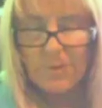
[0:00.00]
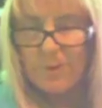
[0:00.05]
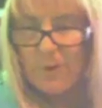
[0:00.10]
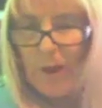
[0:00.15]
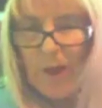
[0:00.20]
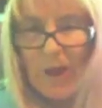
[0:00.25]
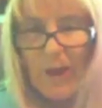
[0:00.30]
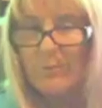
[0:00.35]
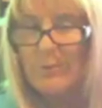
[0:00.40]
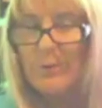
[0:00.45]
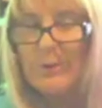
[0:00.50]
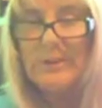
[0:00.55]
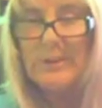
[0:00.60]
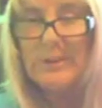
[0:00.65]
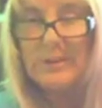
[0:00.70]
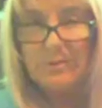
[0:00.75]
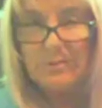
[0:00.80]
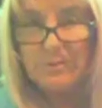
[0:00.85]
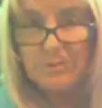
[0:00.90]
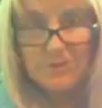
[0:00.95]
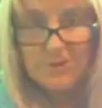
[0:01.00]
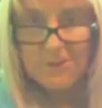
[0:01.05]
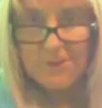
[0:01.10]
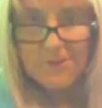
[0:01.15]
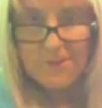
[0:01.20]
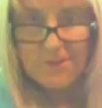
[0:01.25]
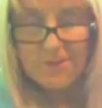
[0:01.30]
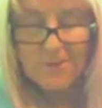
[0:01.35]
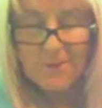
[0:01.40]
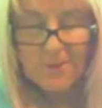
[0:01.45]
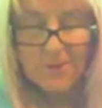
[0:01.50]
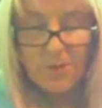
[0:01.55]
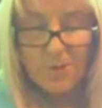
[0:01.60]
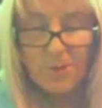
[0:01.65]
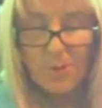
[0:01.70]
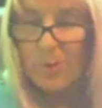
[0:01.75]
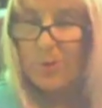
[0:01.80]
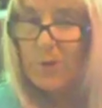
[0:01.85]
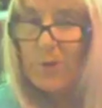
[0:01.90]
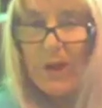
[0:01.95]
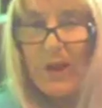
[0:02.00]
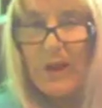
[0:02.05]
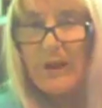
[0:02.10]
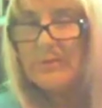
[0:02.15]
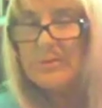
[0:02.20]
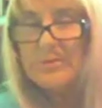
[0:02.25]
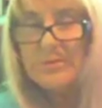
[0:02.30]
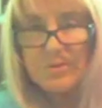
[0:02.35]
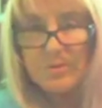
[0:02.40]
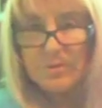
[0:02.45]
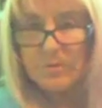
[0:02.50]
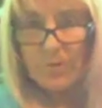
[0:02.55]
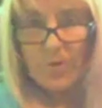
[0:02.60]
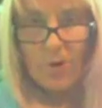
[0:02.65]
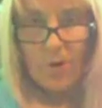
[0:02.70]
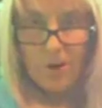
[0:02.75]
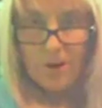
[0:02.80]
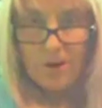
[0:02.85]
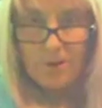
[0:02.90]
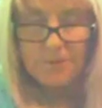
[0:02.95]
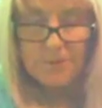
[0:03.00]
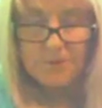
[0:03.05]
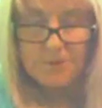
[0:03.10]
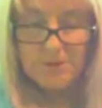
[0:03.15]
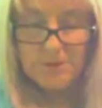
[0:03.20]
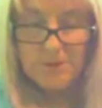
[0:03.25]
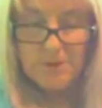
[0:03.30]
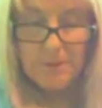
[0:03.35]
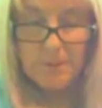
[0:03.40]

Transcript: that I haven't lived or that I haven't survived.